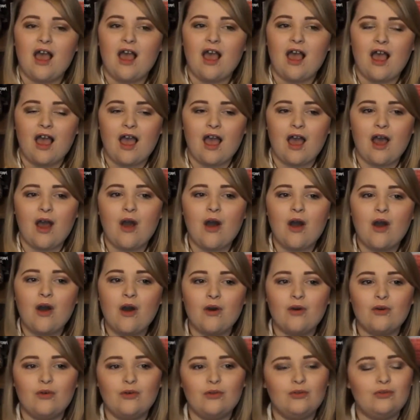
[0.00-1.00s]
a
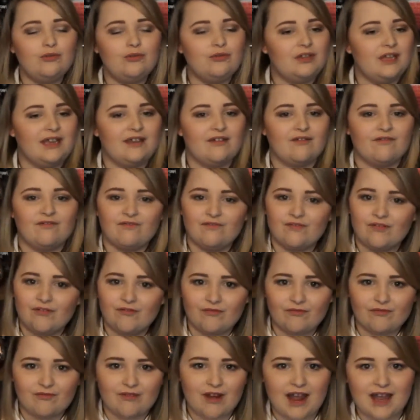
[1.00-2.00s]
whole like
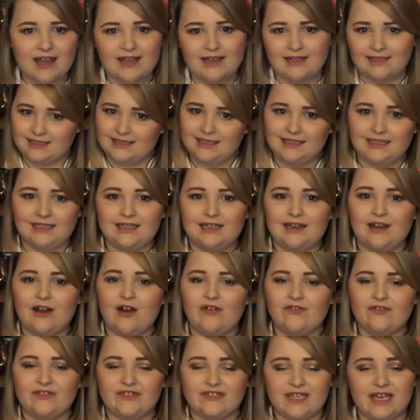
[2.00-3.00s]
variety
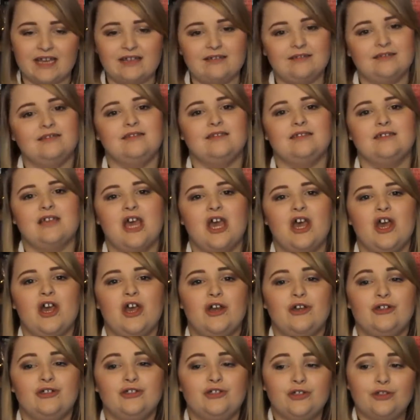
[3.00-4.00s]
of scents.
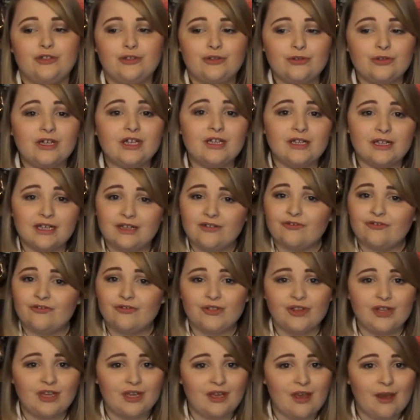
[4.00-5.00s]
So you can
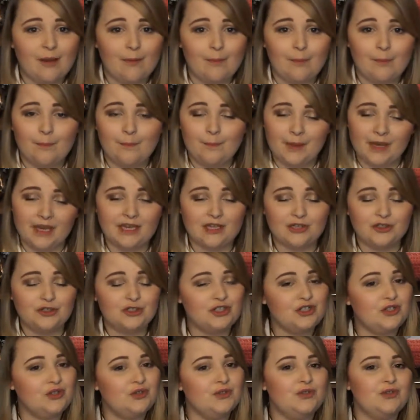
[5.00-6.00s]
literally pick and
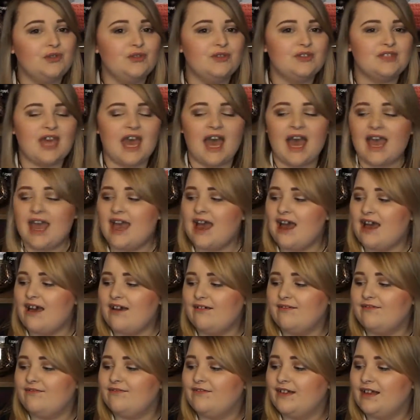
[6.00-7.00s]
choose. I
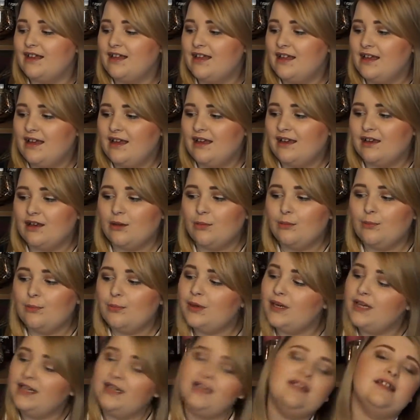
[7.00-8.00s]
have
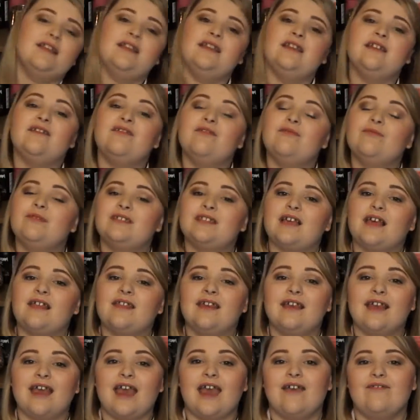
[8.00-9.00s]
completely different ones. I
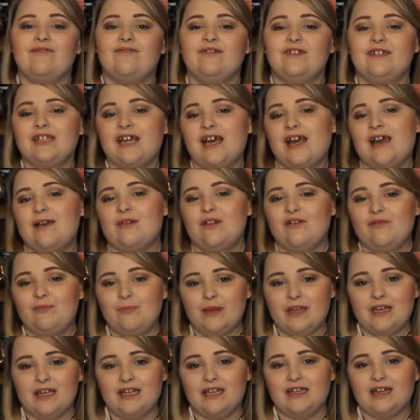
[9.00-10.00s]
think every time I've
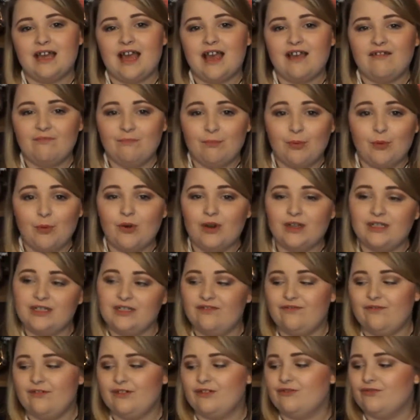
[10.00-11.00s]
been in, I've bought a
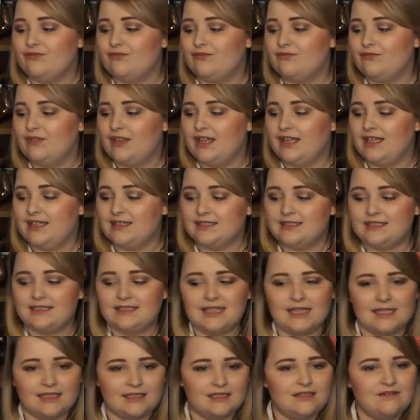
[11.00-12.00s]
different like
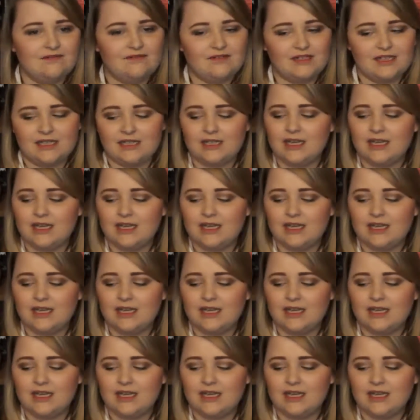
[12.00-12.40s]
scent of it.